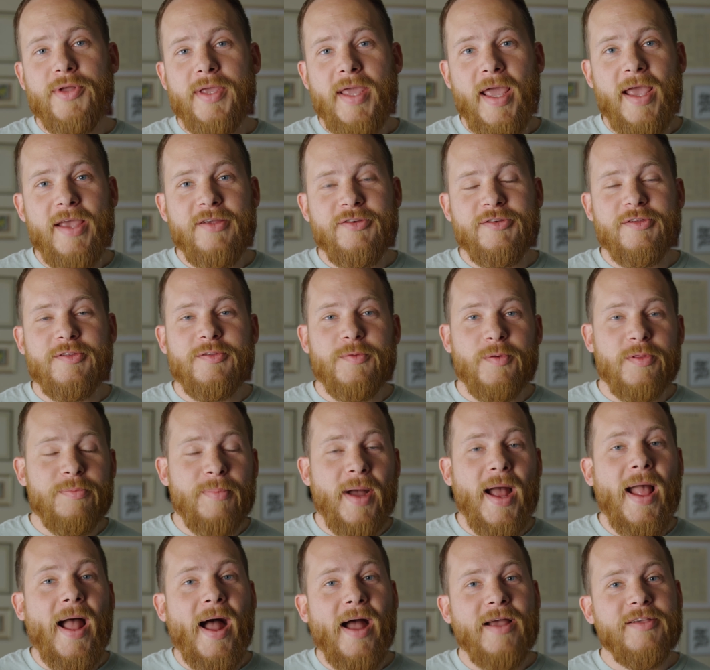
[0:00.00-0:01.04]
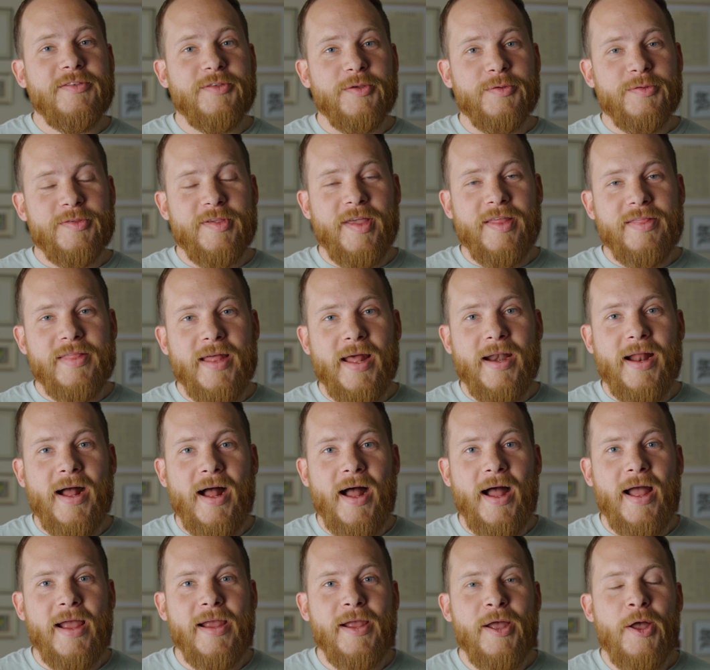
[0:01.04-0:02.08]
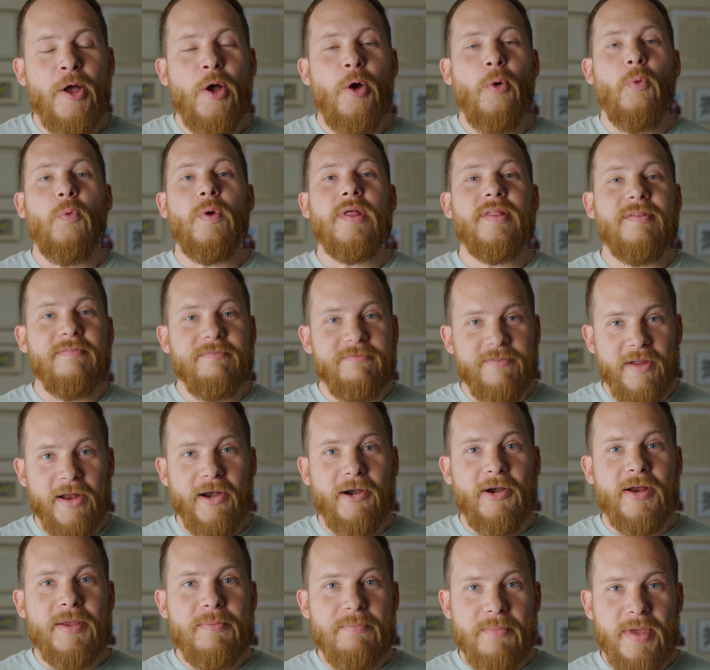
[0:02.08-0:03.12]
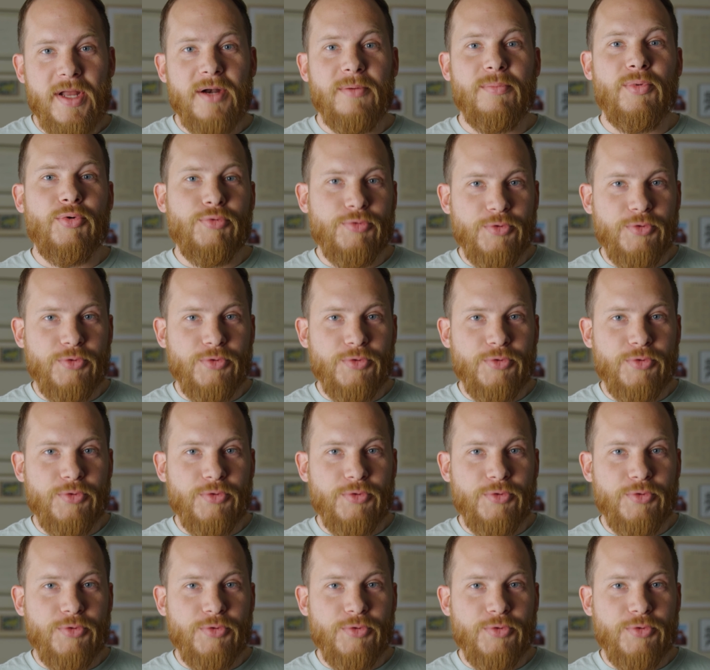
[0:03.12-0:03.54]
occasions with my ISO set that high with very minimal